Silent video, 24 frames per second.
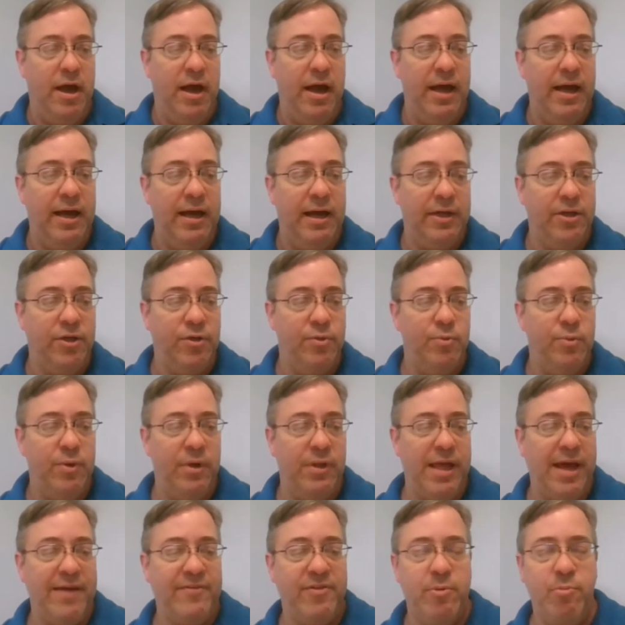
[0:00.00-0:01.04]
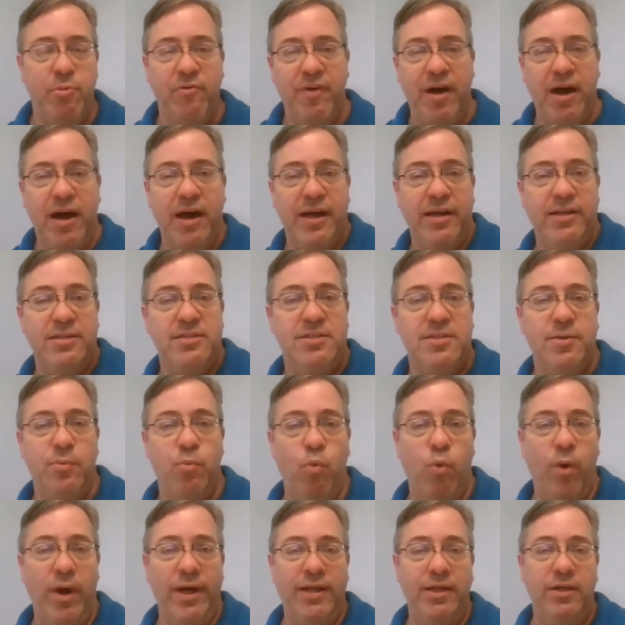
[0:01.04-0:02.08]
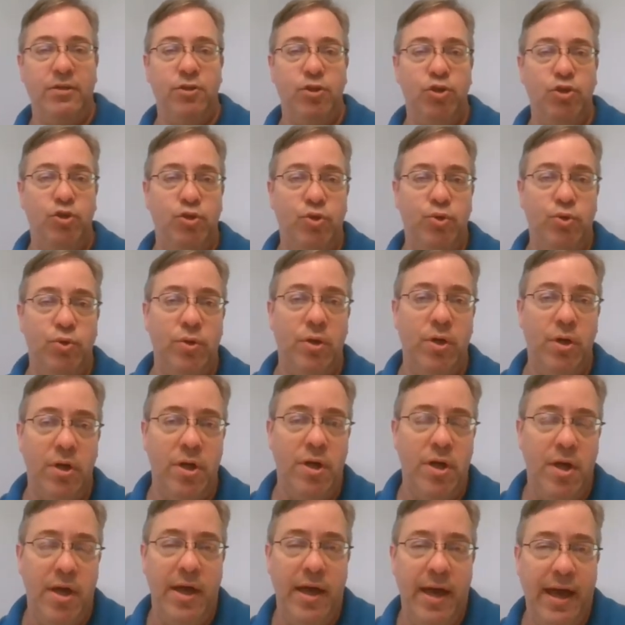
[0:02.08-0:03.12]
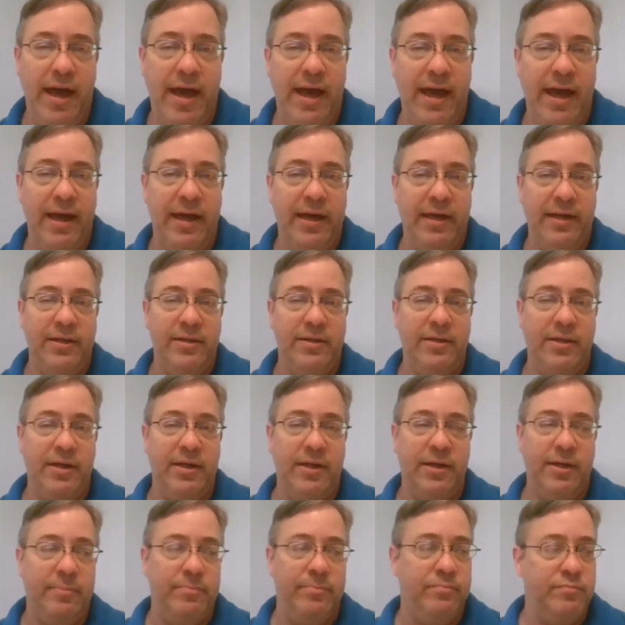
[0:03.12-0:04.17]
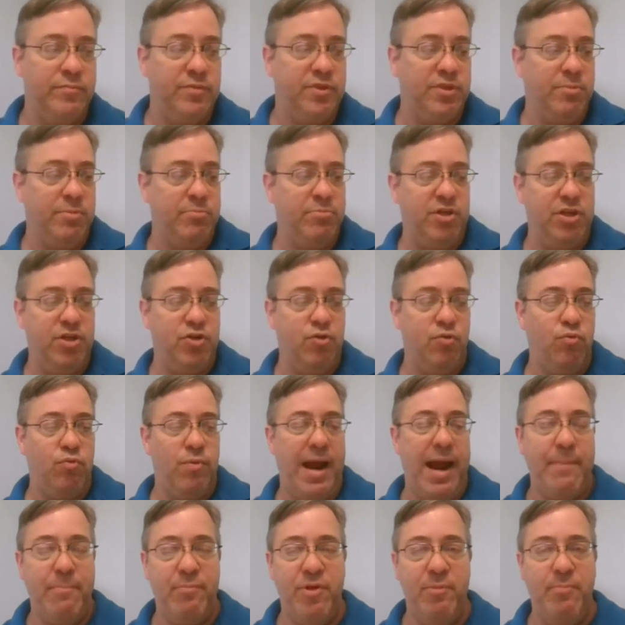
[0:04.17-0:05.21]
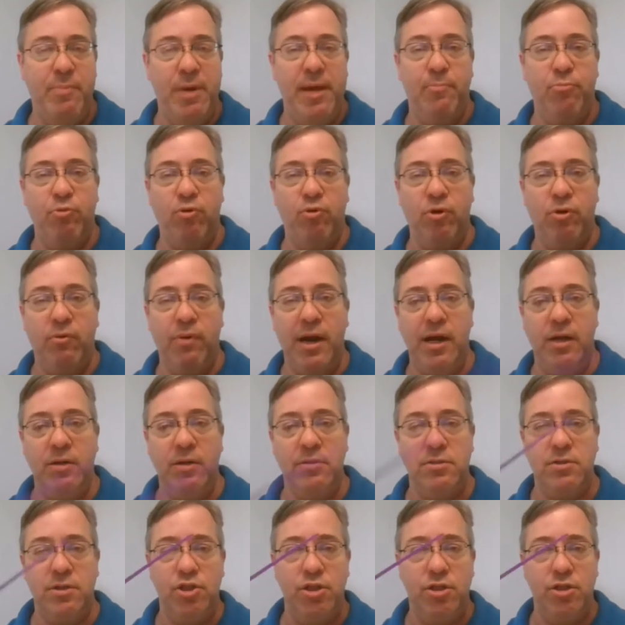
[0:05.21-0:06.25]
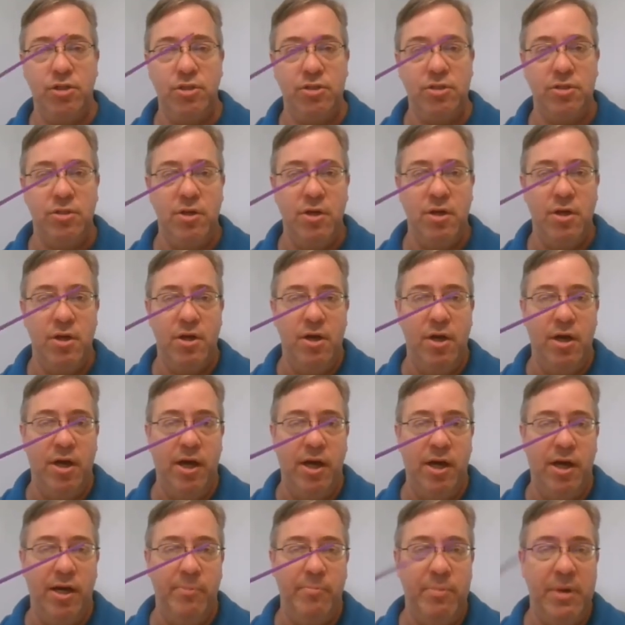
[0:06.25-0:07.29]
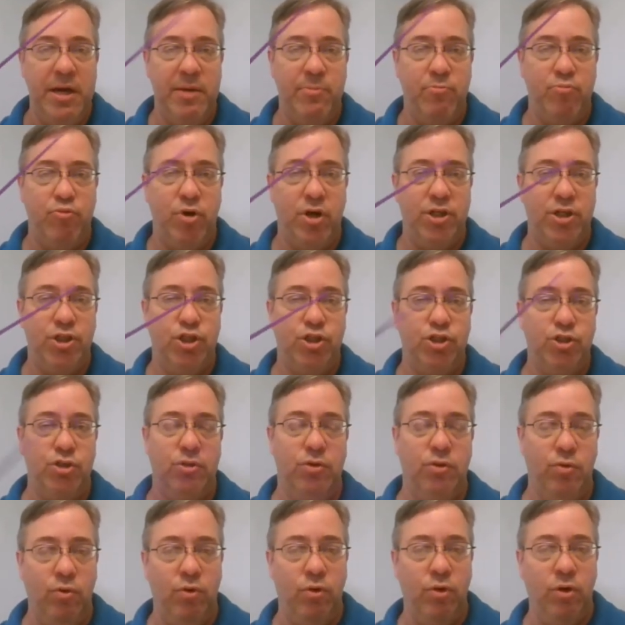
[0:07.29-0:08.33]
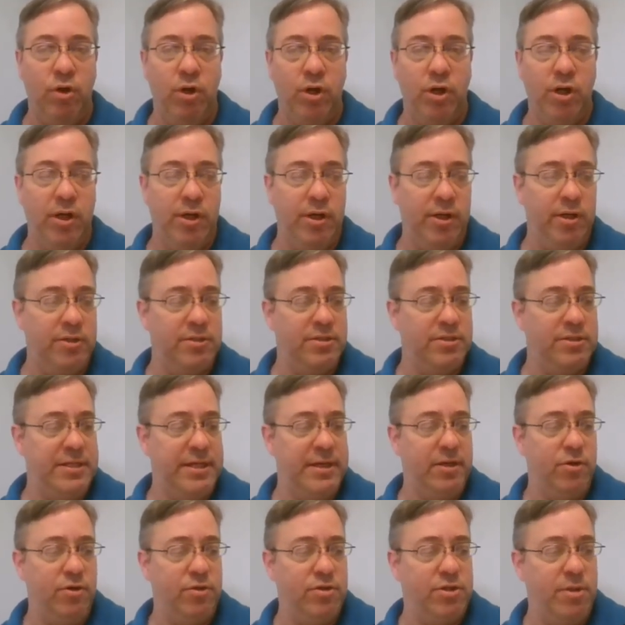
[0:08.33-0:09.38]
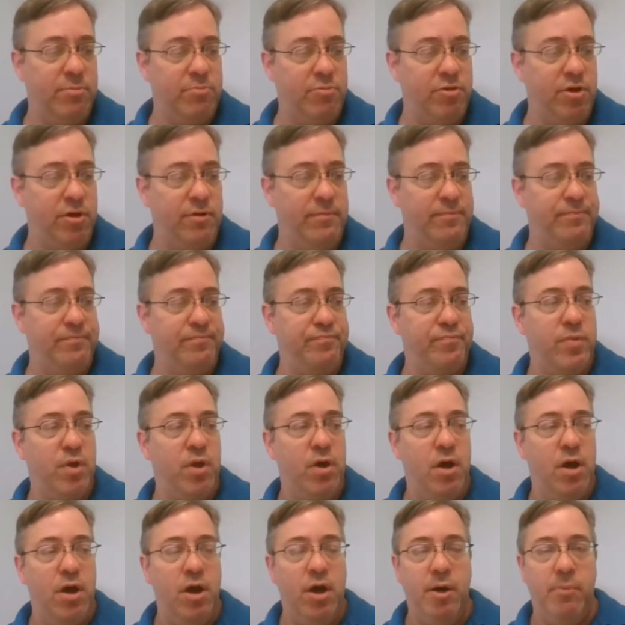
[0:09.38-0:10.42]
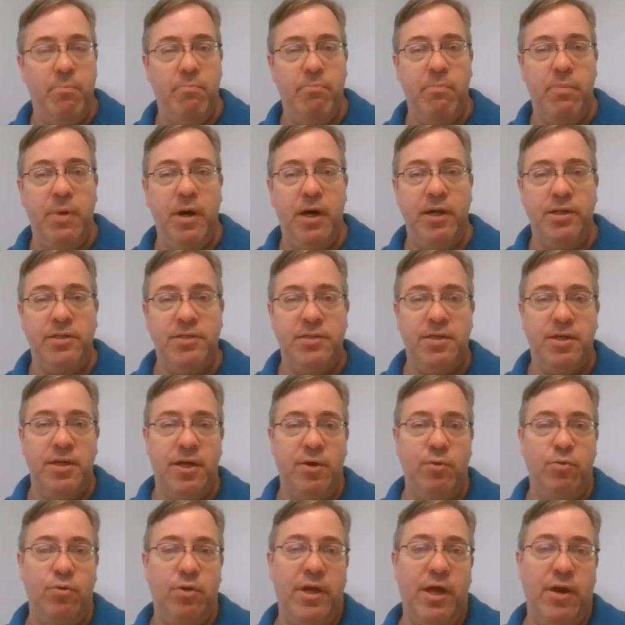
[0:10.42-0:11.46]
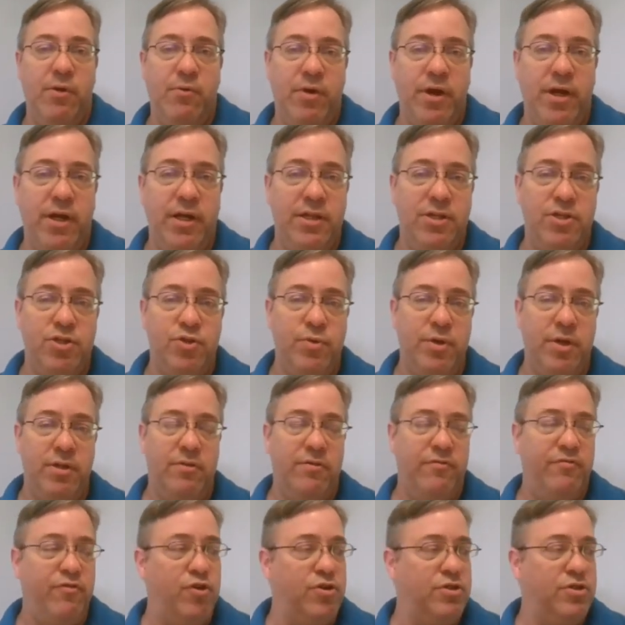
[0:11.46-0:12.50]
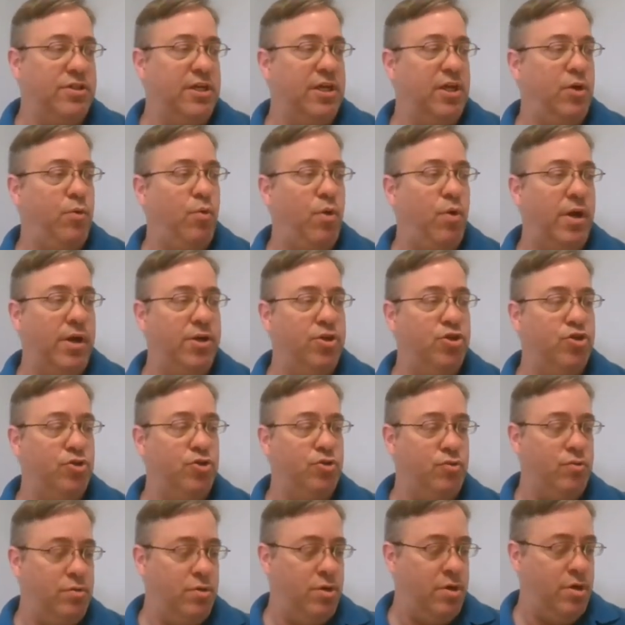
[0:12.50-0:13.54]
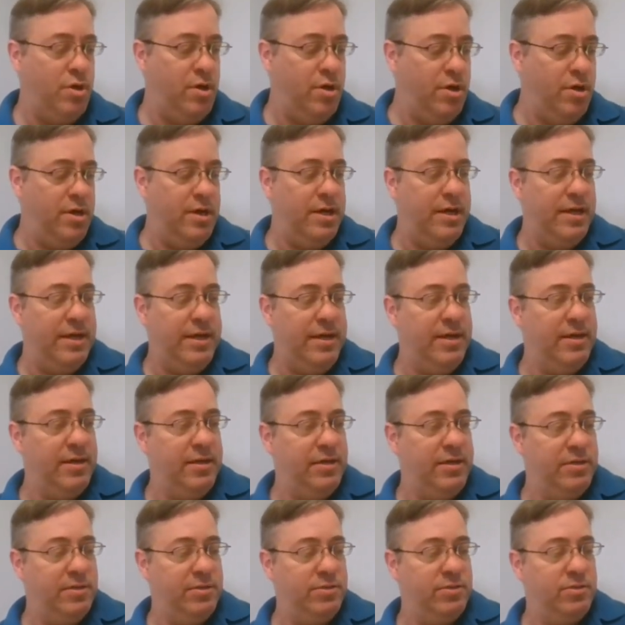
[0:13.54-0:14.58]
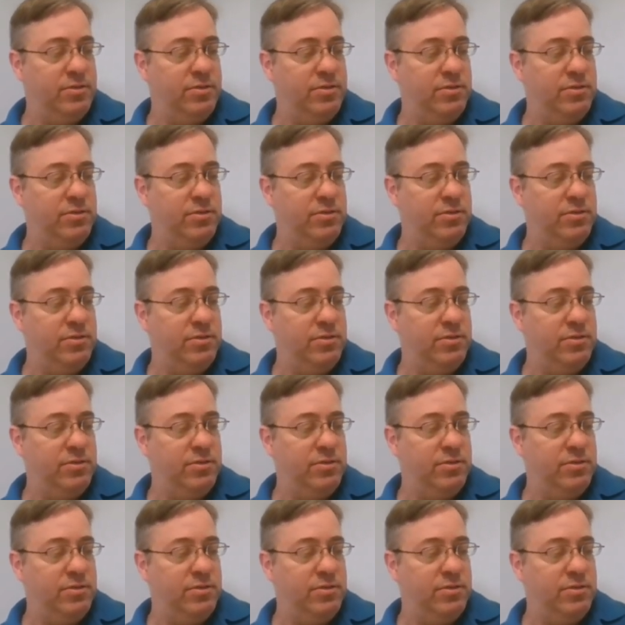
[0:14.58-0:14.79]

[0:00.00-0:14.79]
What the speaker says: You will have to provide some white glue and something to wrap the paper around, such as a paintbrush or a stick or something. But we'll get right into it. The first thing you want to do is